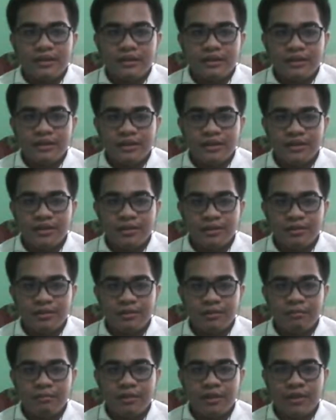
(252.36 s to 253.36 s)
This is
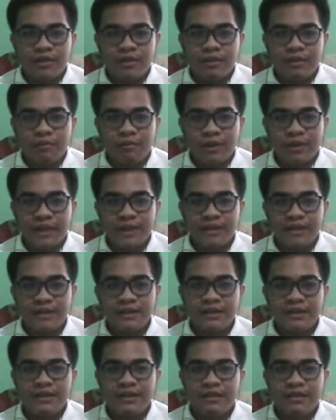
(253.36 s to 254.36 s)
also where the
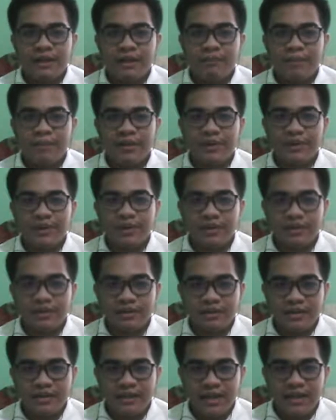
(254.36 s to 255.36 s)
wings,
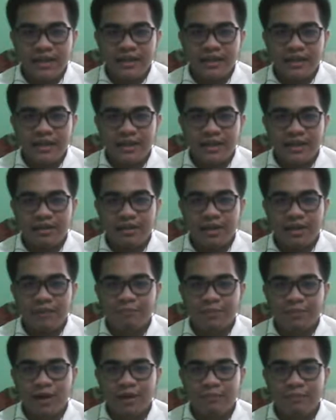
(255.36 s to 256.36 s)
empennage, landing gear,
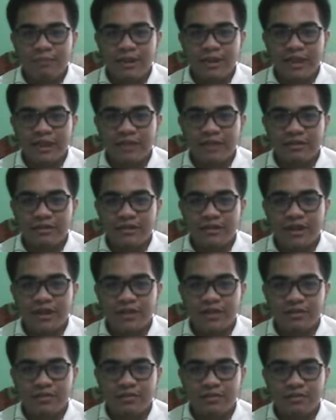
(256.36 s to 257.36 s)
and power plant are
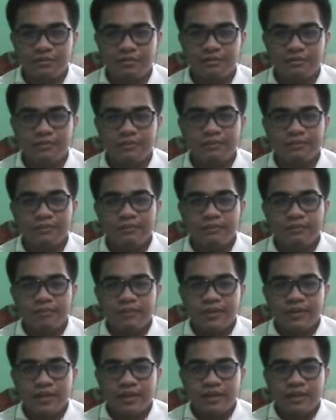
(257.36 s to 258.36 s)
attached to.
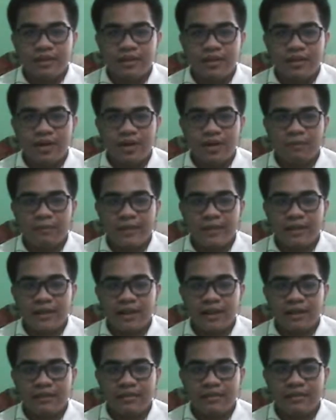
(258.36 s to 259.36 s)
The cockpit
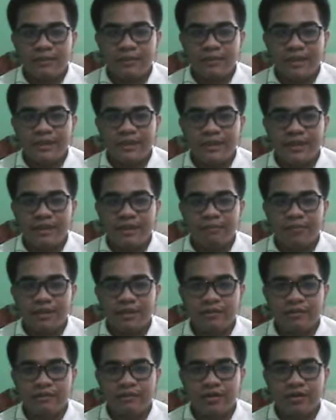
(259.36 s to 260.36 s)
can also be seen
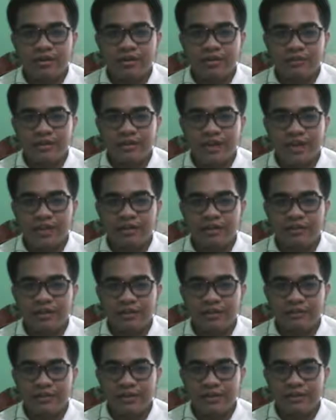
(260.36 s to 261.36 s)
within the front of the
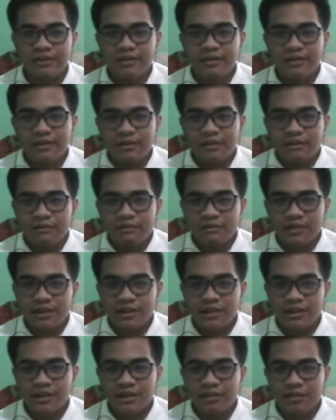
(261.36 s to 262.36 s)
aircraft, which
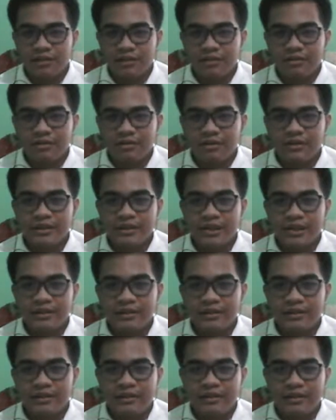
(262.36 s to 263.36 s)
is the control
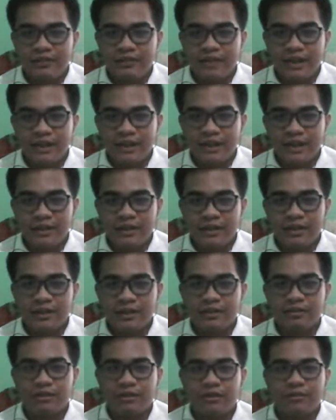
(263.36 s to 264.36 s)
center of the entire
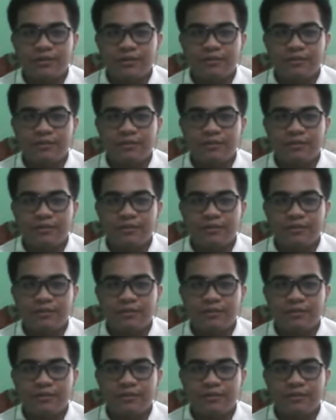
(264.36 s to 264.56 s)
aircraft.